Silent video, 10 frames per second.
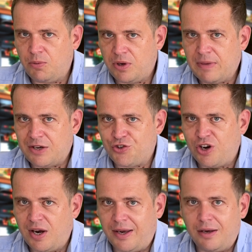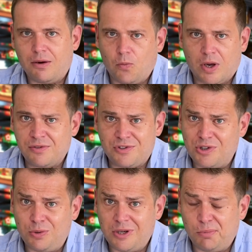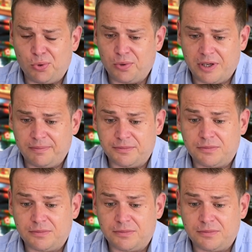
would imagine, late, 1, 2 in the morning.